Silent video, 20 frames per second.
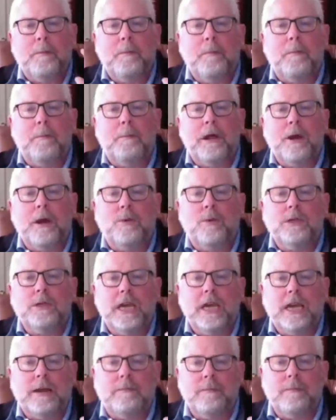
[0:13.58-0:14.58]
But it was
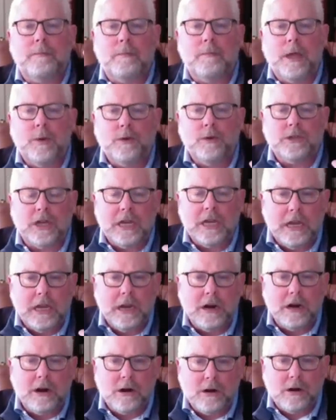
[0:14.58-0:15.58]
a
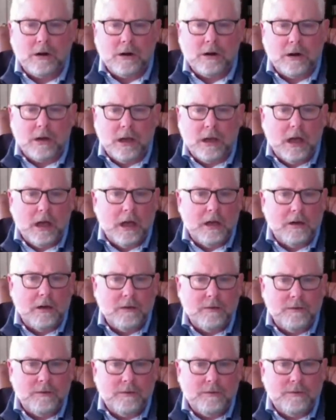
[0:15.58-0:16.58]
year
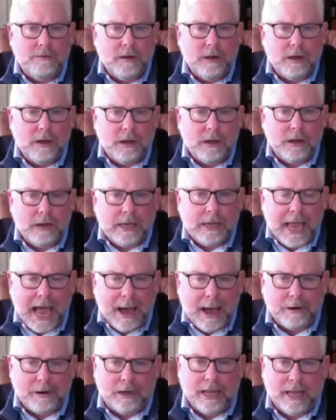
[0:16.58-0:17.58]
of
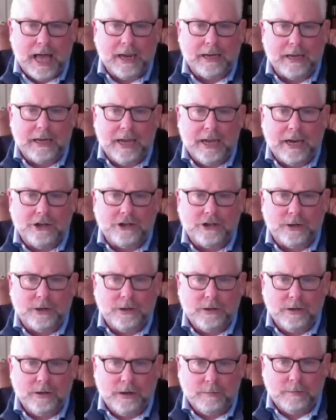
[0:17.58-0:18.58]
capital allocation.
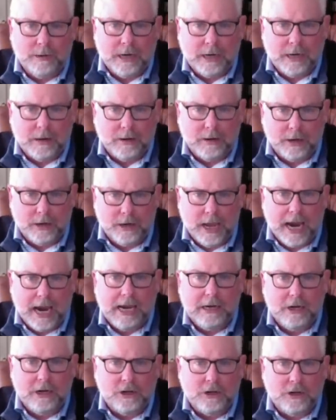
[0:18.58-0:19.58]
I mean, the
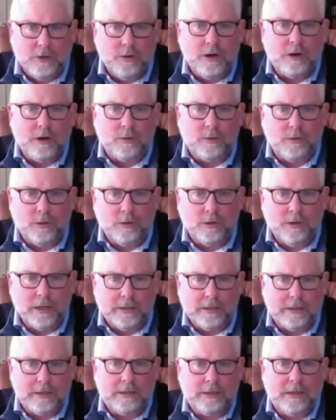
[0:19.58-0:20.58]
92-year-old that
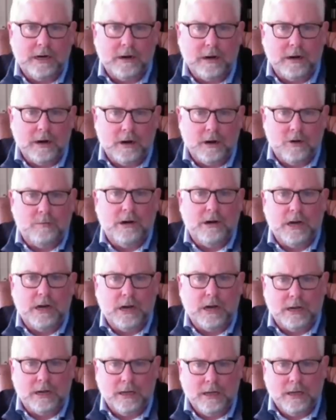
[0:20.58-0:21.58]
sits there in
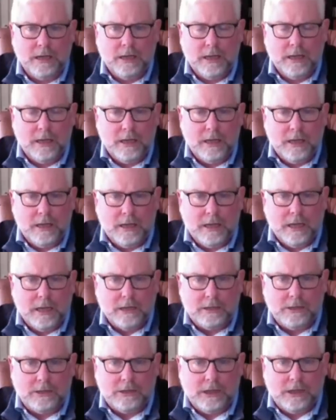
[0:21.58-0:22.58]
Omaha
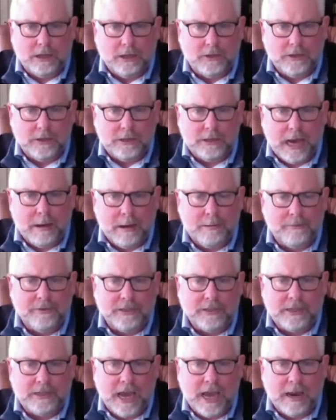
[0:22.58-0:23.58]
is still at the top of
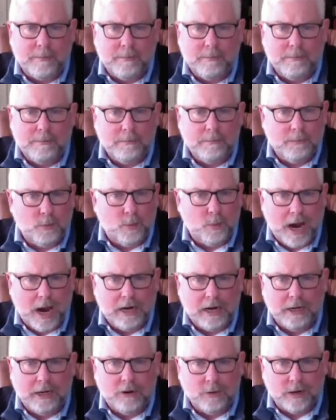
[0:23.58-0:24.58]
his game,
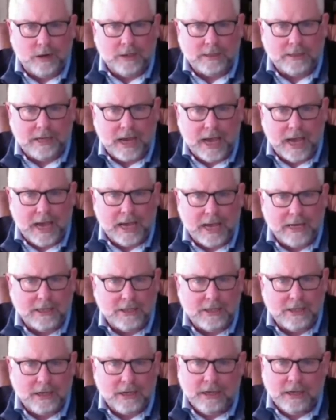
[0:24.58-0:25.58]
widely
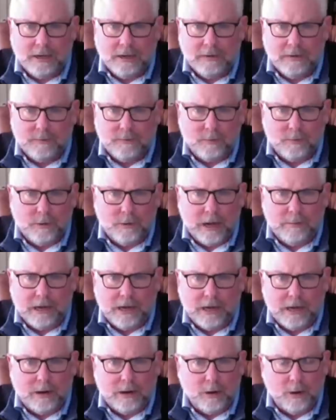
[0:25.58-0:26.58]
criticized for
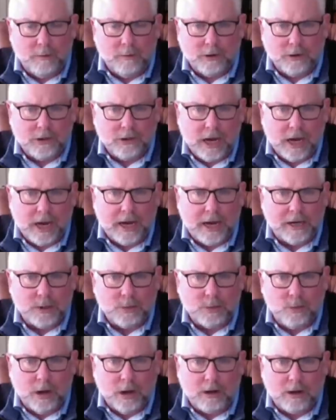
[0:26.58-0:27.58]
maybe overstaying his
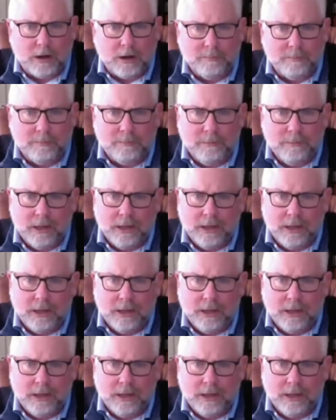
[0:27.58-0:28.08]
welcome.